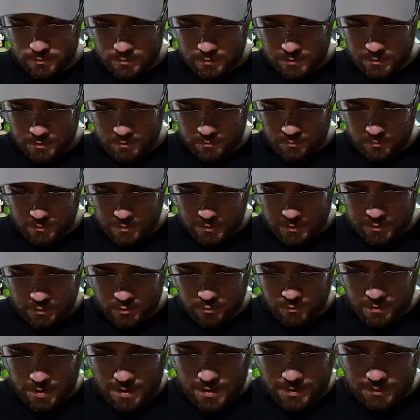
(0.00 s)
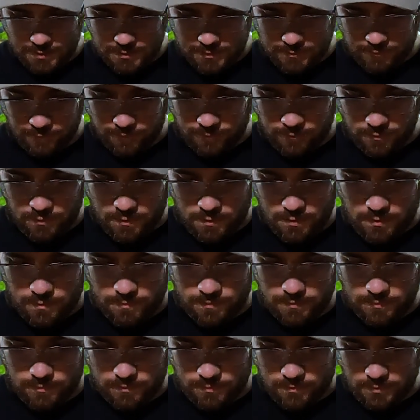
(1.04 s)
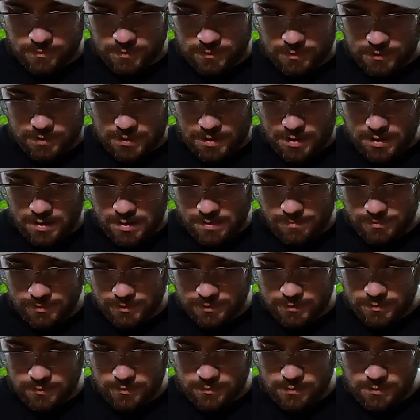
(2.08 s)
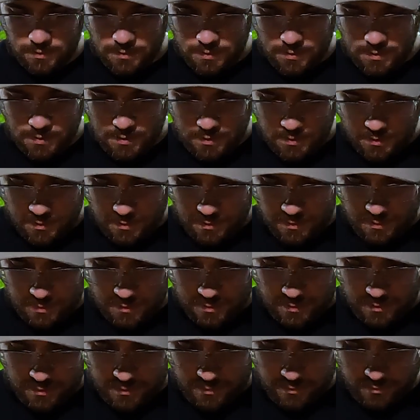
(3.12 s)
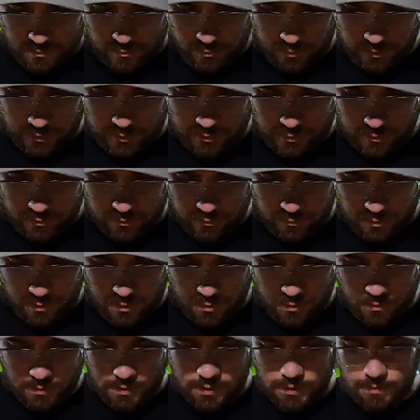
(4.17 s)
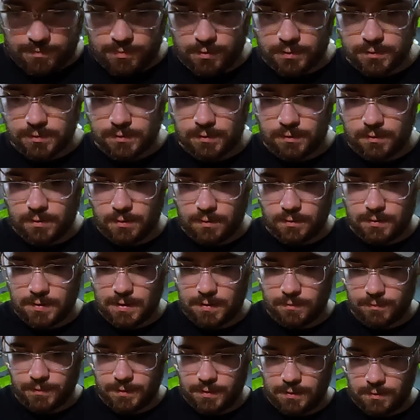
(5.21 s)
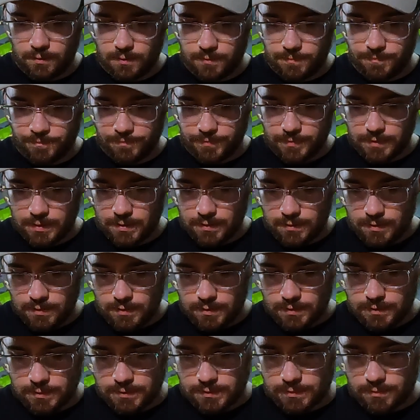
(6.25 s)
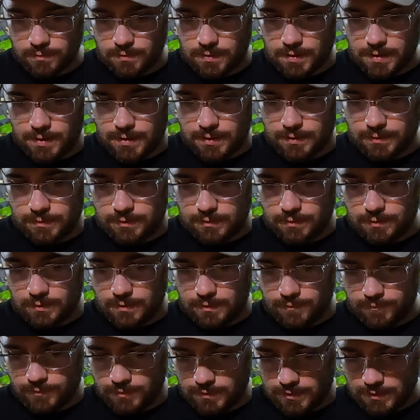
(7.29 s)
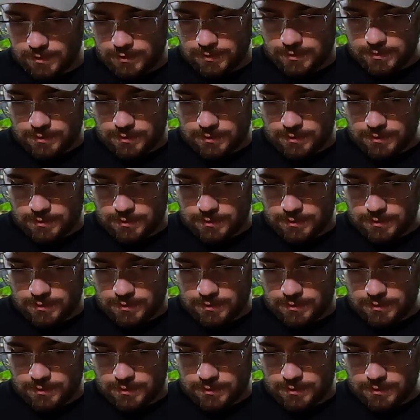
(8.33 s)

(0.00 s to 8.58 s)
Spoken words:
to distract from the Goblin. We're going to throw a Berserker down here so that everything